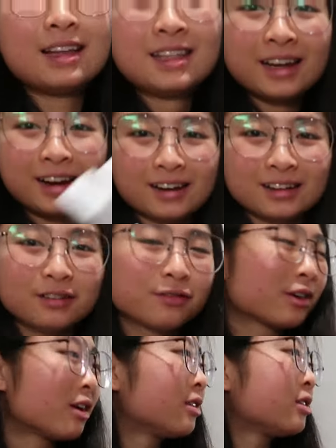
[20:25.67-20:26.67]
entirely
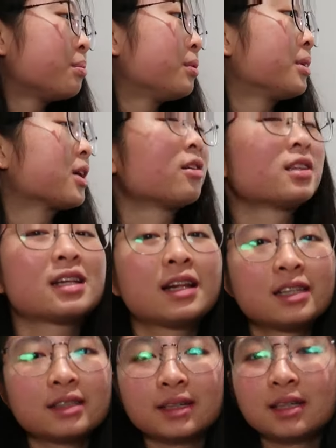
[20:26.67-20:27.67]
forgot to put my contact
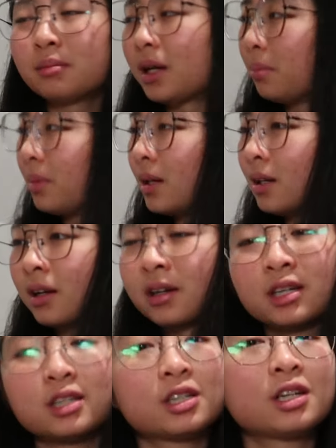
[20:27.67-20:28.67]
lens in my bigger
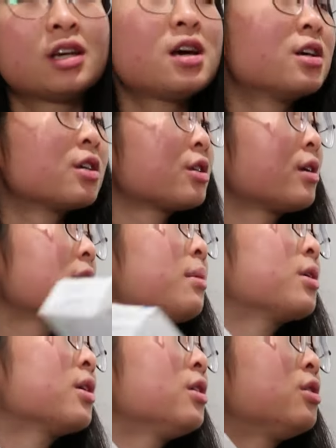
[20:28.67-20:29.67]
luggage, so I am
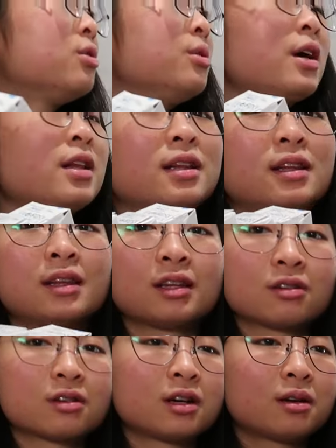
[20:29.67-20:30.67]
gonna do that
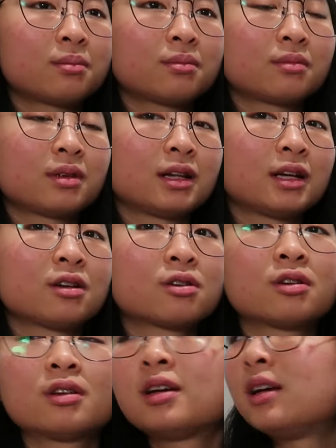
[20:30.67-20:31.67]

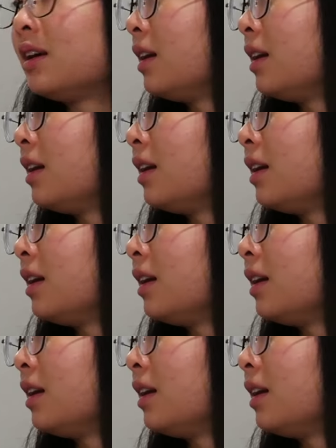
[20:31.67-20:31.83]
later on.